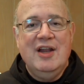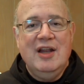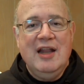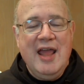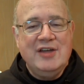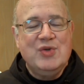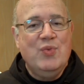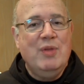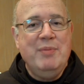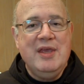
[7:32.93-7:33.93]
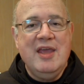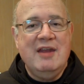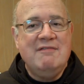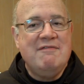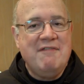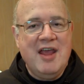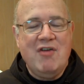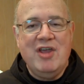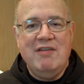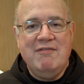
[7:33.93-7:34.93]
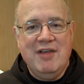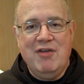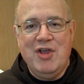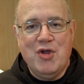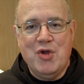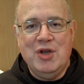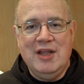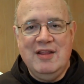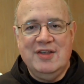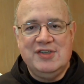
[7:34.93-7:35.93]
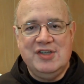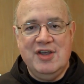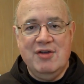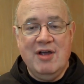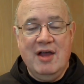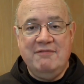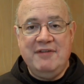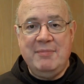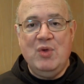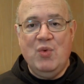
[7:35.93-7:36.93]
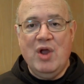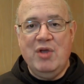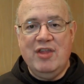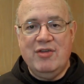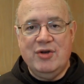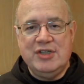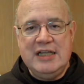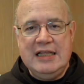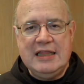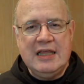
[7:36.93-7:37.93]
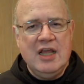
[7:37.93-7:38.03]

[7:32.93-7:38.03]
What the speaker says: Lent will begin very, very early this year on February 13th.